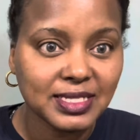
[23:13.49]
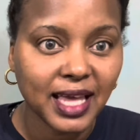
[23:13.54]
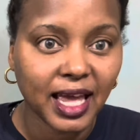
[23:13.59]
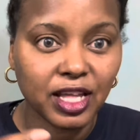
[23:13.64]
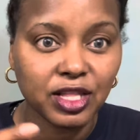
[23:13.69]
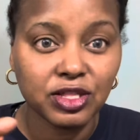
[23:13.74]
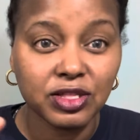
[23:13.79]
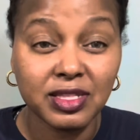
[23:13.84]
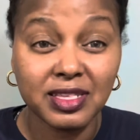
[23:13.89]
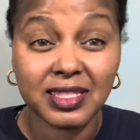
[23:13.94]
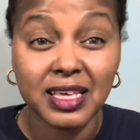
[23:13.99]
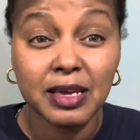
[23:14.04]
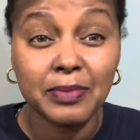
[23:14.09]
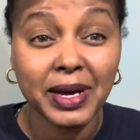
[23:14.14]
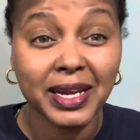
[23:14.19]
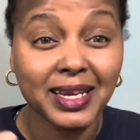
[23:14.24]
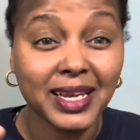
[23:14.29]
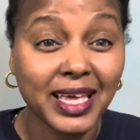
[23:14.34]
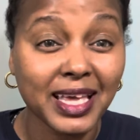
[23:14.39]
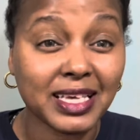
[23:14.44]
And the thing
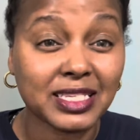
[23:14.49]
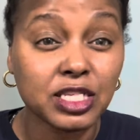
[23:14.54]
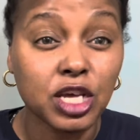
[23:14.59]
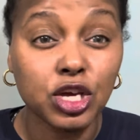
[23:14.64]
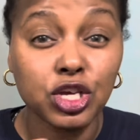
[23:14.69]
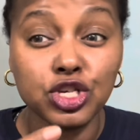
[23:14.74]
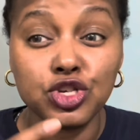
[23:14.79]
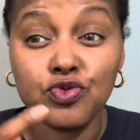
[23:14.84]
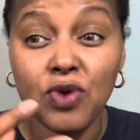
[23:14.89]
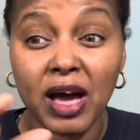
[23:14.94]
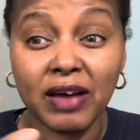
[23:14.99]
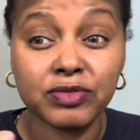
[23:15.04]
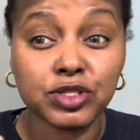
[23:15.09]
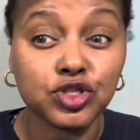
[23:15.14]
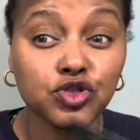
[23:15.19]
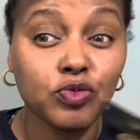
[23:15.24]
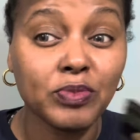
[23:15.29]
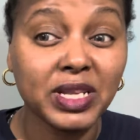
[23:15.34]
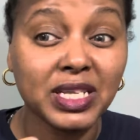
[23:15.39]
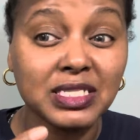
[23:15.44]
about it is, you have
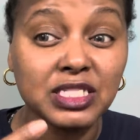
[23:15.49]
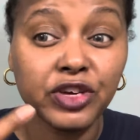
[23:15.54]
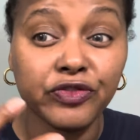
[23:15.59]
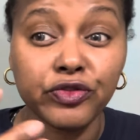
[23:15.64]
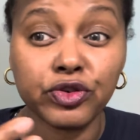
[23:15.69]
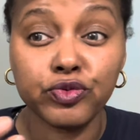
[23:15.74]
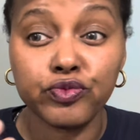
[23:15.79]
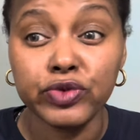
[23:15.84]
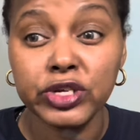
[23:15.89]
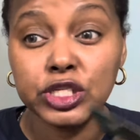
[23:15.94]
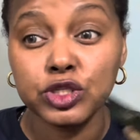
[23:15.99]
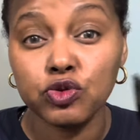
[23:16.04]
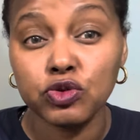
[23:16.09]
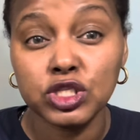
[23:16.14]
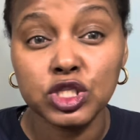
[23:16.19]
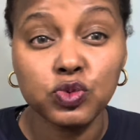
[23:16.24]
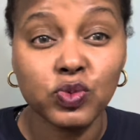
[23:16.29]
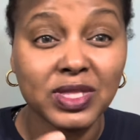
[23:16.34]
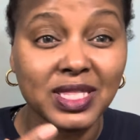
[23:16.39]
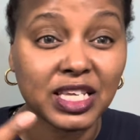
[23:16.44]
so many different
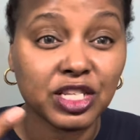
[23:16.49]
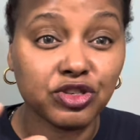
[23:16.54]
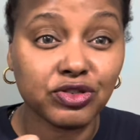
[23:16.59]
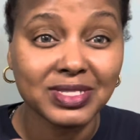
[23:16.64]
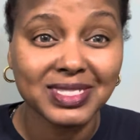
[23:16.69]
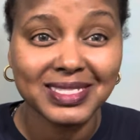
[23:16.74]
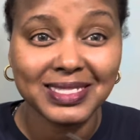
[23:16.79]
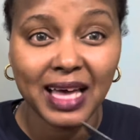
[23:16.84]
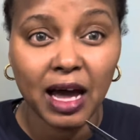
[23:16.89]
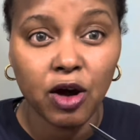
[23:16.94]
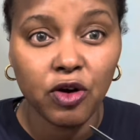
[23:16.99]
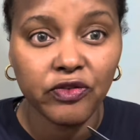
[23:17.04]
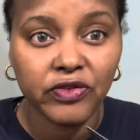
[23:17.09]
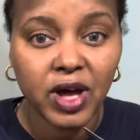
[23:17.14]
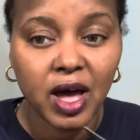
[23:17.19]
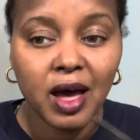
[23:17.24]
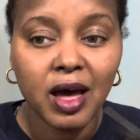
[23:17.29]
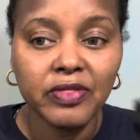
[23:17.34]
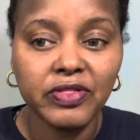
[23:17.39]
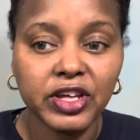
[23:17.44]
resources within yourself
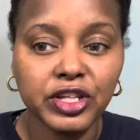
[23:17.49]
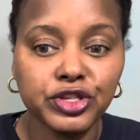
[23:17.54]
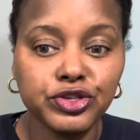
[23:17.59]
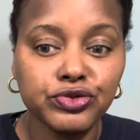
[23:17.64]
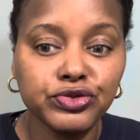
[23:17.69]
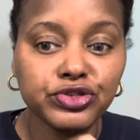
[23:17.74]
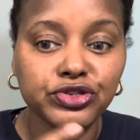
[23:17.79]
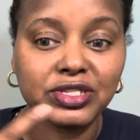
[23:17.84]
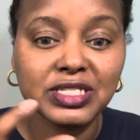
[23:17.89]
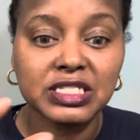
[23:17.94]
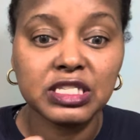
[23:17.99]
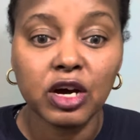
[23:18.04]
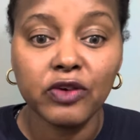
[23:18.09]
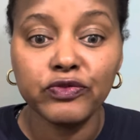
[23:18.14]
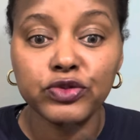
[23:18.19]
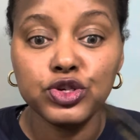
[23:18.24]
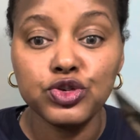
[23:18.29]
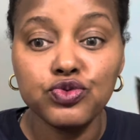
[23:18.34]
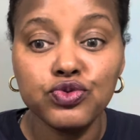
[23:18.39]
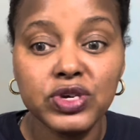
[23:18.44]
that you yourself,
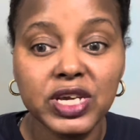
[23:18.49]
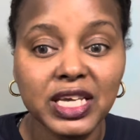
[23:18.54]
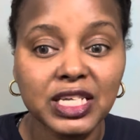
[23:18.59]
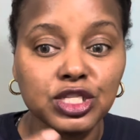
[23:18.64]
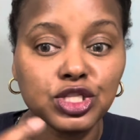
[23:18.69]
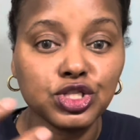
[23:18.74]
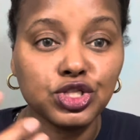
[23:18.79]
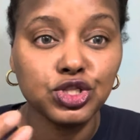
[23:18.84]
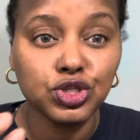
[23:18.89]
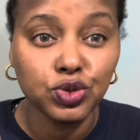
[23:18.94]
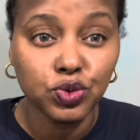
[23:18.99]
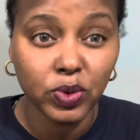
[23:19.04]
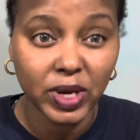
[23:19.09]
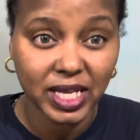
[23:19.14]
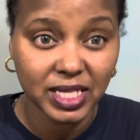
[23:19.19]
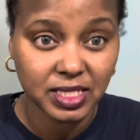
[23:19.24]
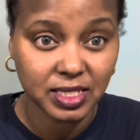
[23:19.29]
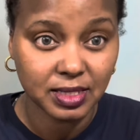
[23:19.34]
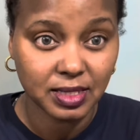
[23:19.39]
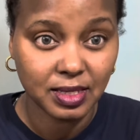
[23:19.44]
you can do
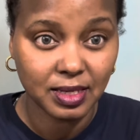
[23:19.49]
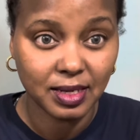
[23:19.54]
it.